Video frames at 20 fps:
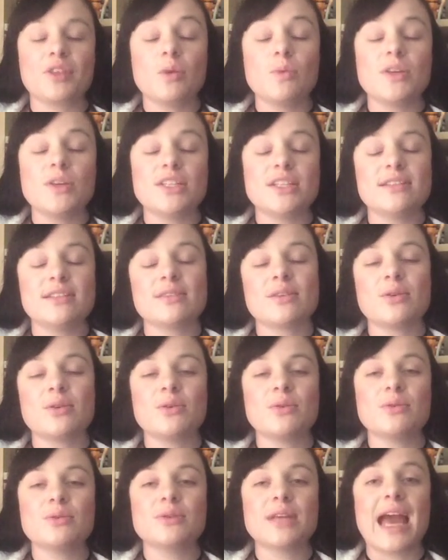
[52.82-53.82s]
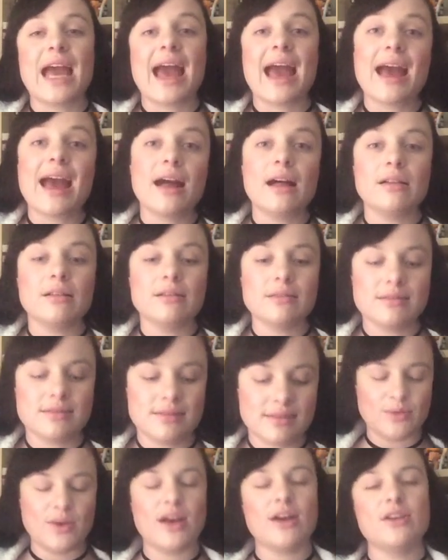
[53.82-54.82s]
which is called
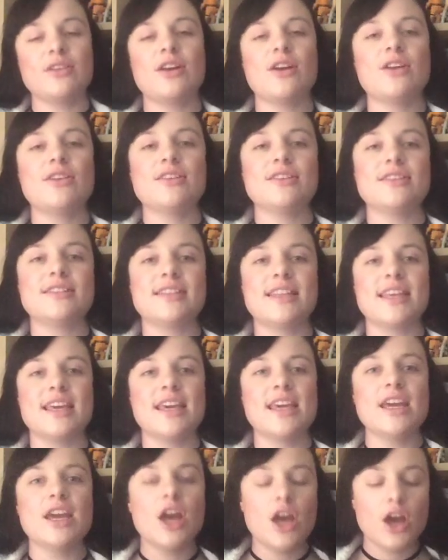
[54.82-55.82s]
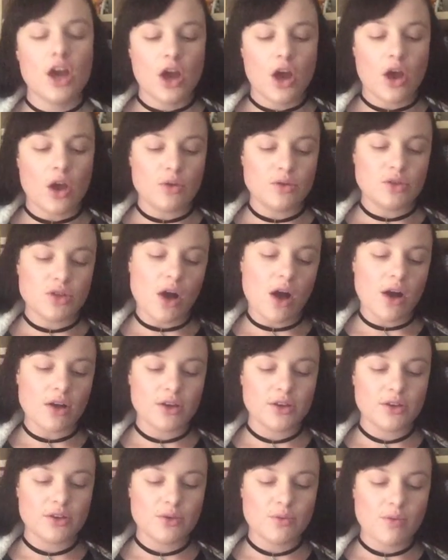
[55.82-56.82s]
OWLs. We are known as the
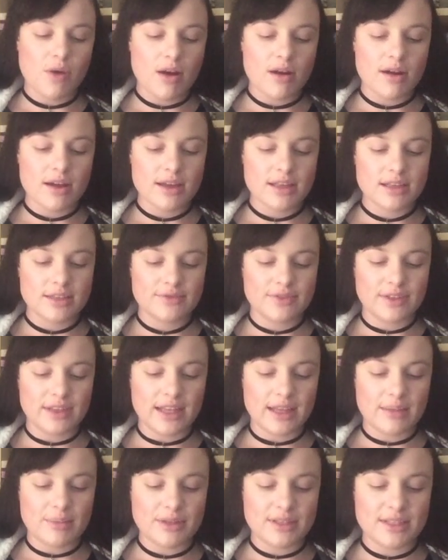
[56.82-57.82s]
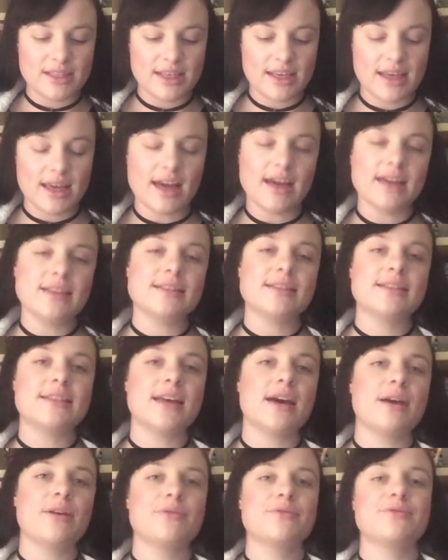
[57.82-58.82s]
Otaku Warriors for Liberty and
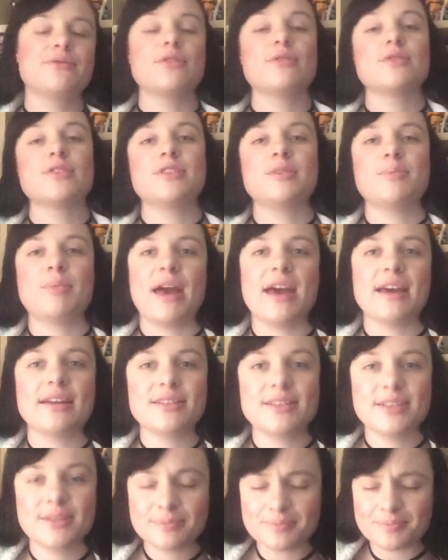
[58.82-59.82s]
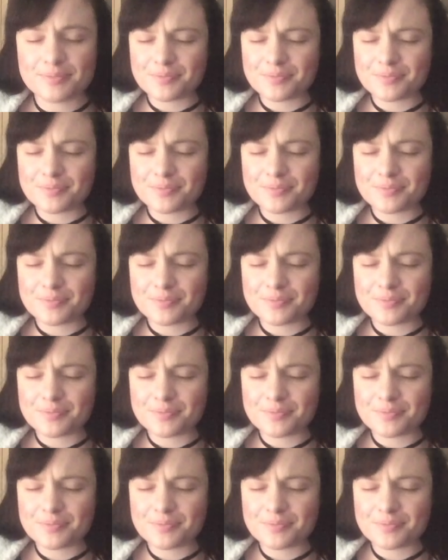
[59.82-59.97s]
Self-Respect.